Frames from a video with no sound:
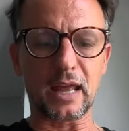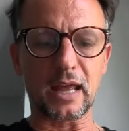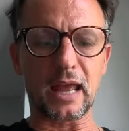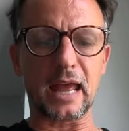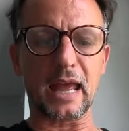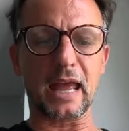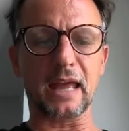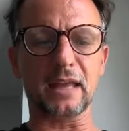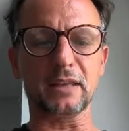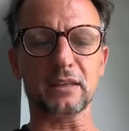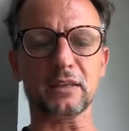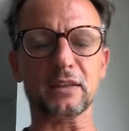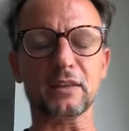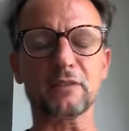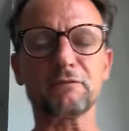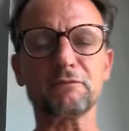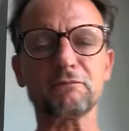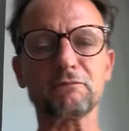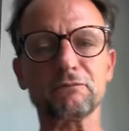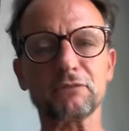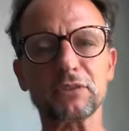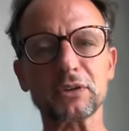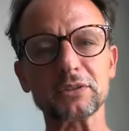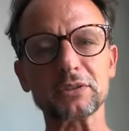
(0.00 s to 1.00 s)
And the
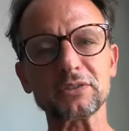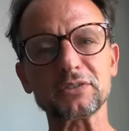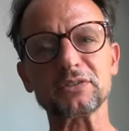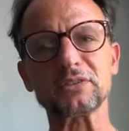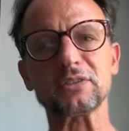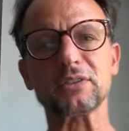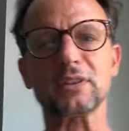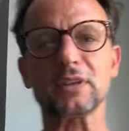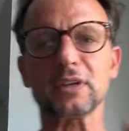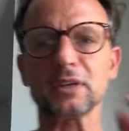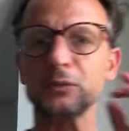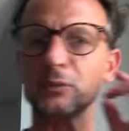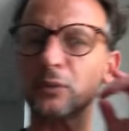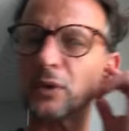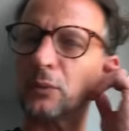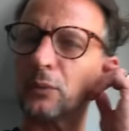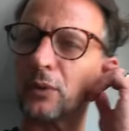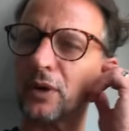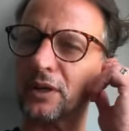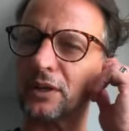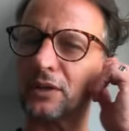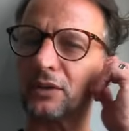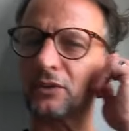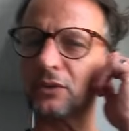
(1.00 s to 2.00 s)
first thing we
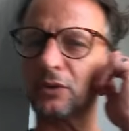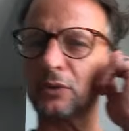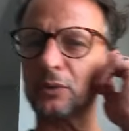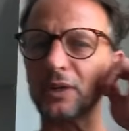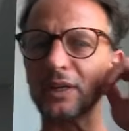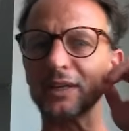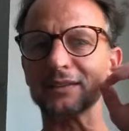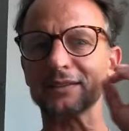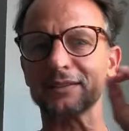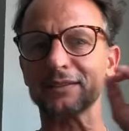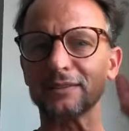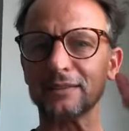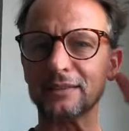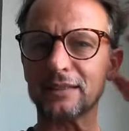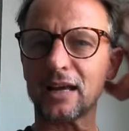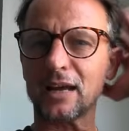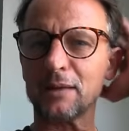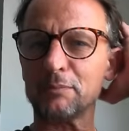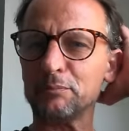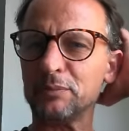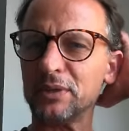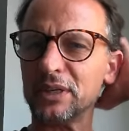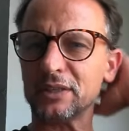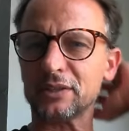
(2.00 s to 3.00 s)
want to do is
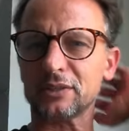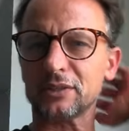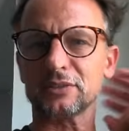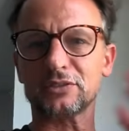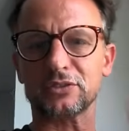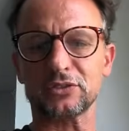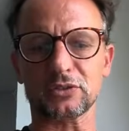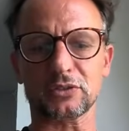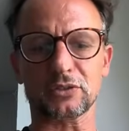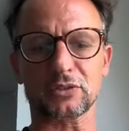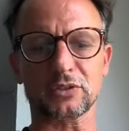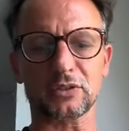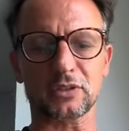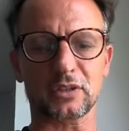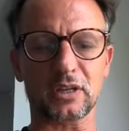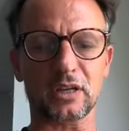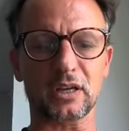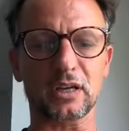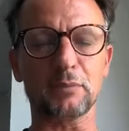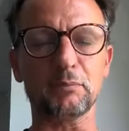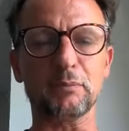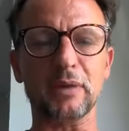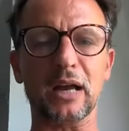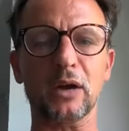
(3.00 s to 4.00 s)
not be concerned
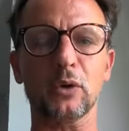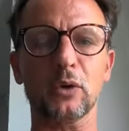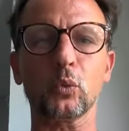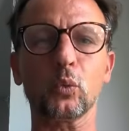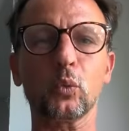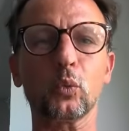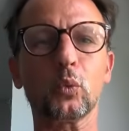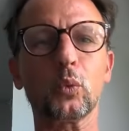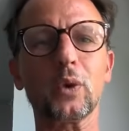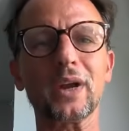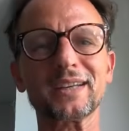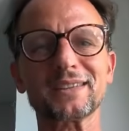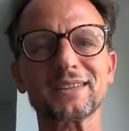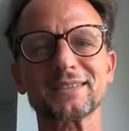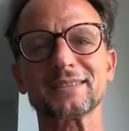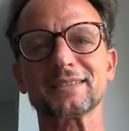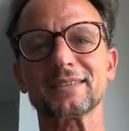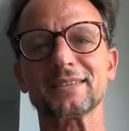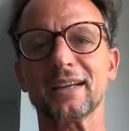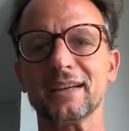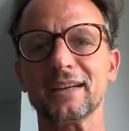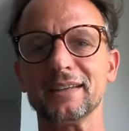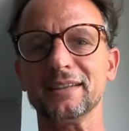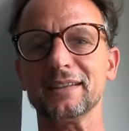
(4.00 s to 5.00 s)
about which
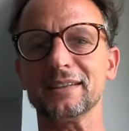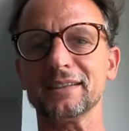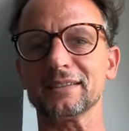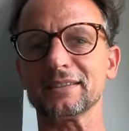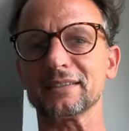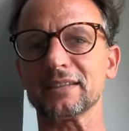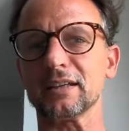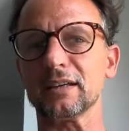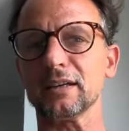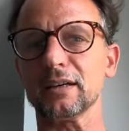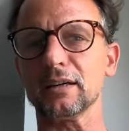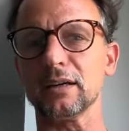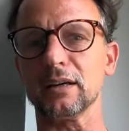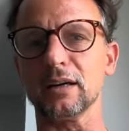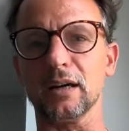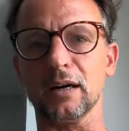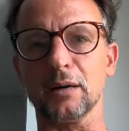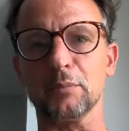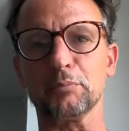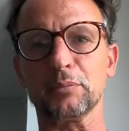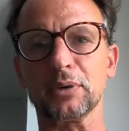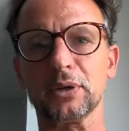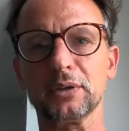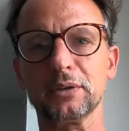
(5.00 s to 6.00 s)
side is
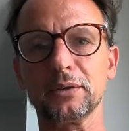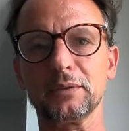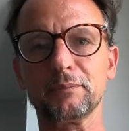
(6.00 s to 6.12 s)
up,